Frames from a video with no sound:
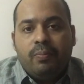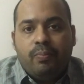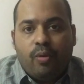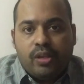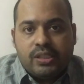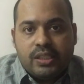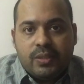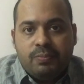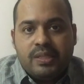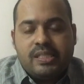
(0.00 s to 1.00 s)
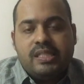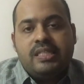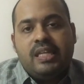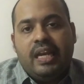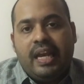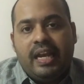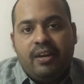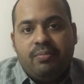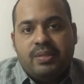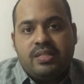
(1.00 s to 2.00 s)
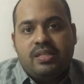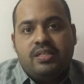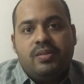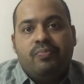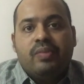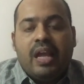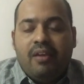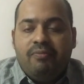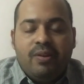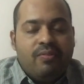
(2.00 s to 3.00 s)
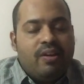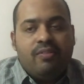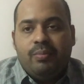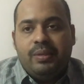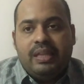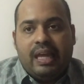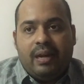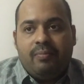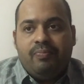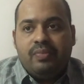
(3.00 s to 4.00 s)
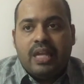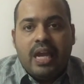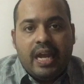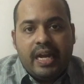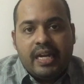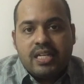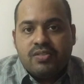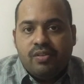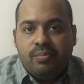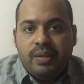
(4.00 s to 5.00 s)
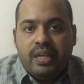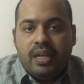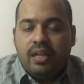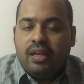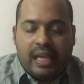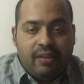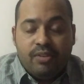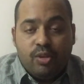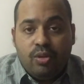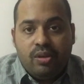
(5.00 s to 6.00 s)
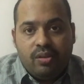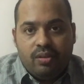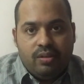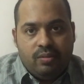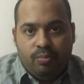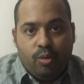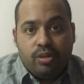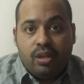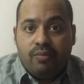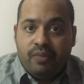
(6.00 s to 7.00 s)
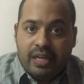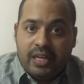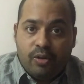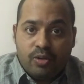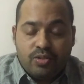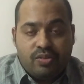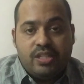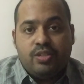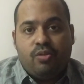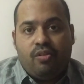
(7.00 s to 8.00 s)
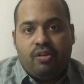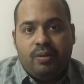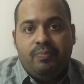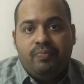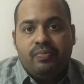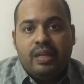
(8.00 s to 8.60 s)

positive persons and negative persons everywhere will be there. Haters will be, even though both are very close friends for him,